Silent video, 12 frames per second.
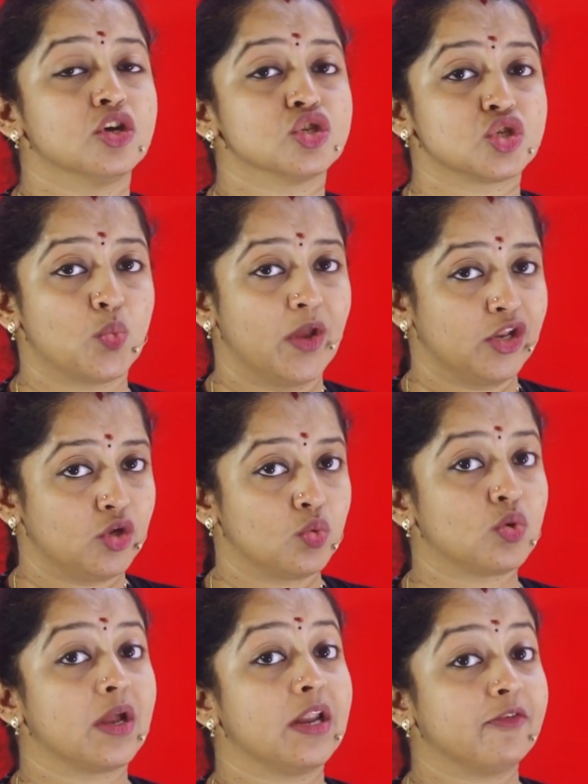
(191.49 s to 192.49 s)
So when
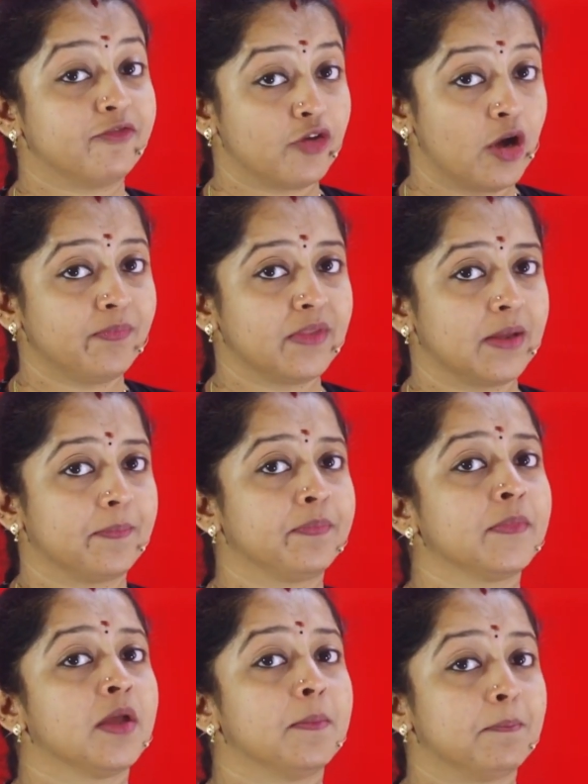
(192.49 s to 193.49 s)
you inform them,
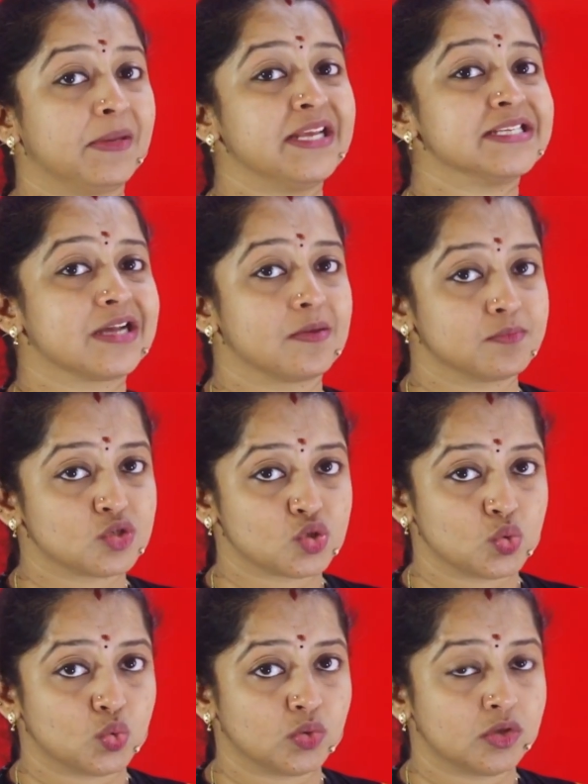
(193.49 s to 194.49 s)
please come
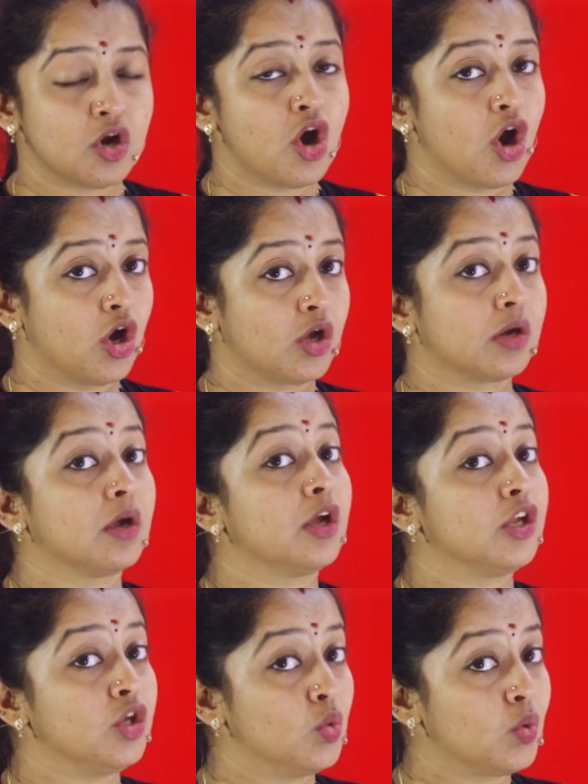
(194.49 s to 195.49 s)
soon or
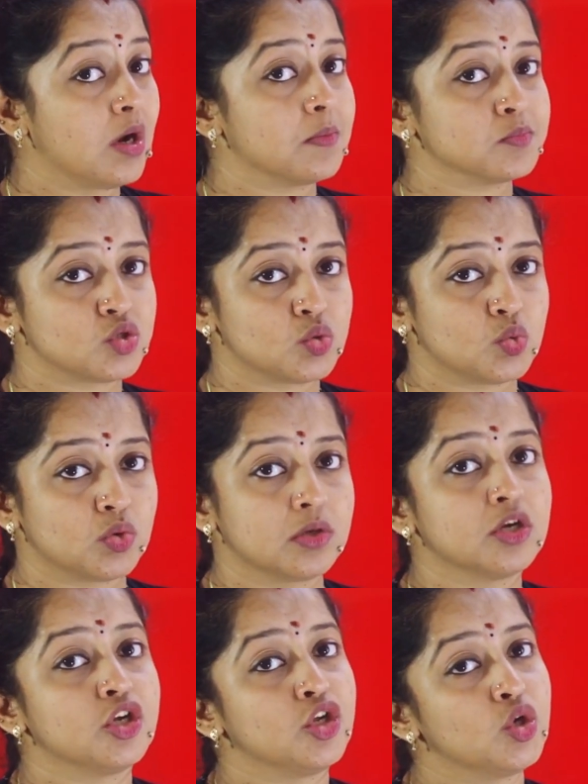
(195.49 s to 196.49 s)
you come soon,
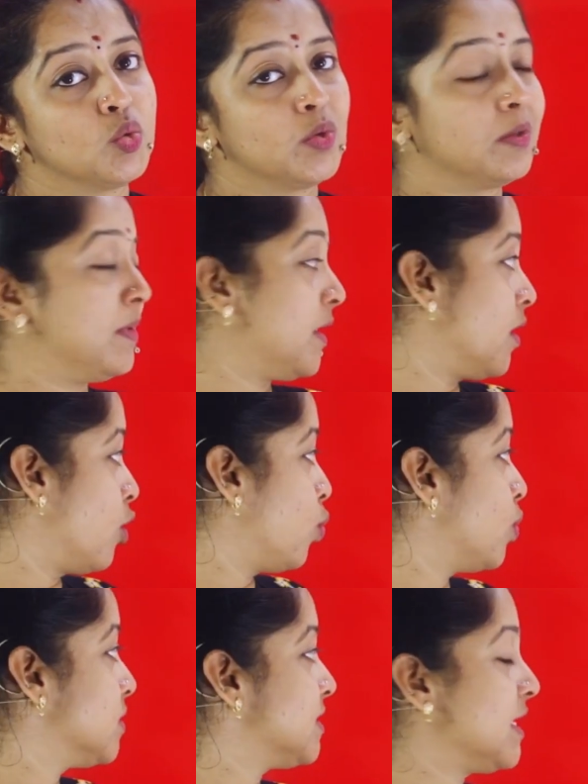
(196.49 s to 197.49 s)
you will be
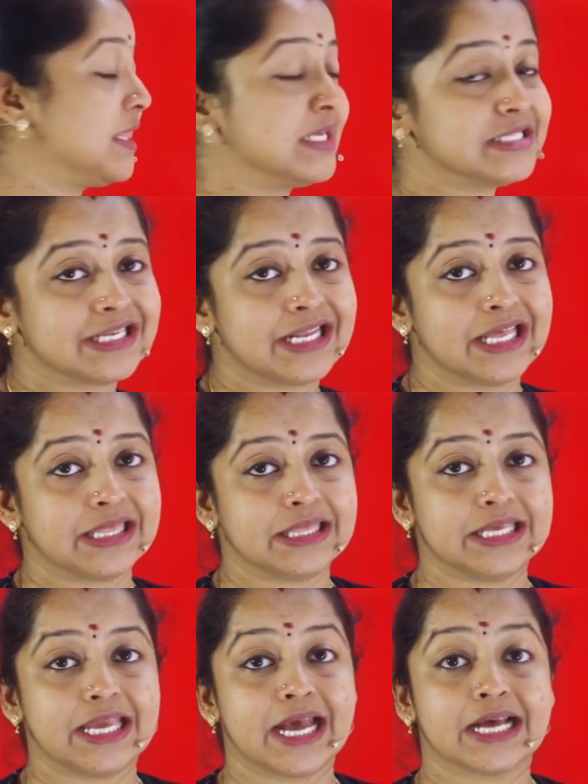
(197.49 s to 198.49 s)
conversing this in
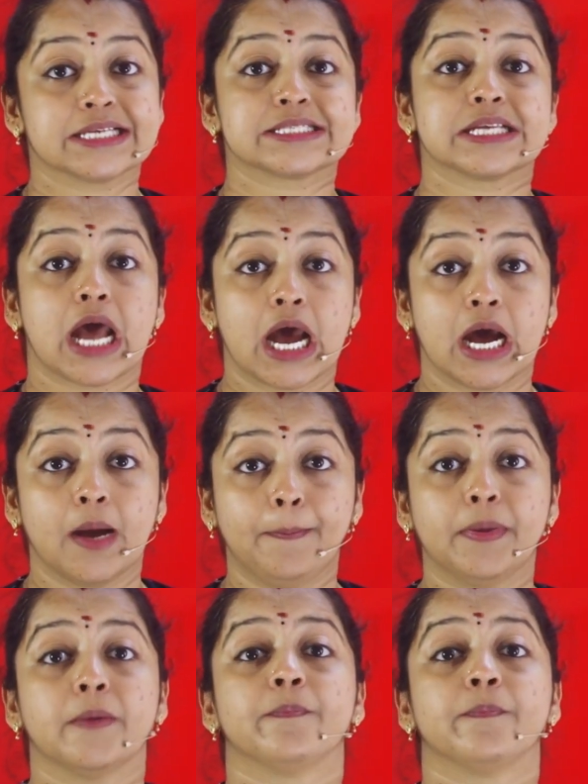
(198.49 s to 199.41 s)
Hindi as aap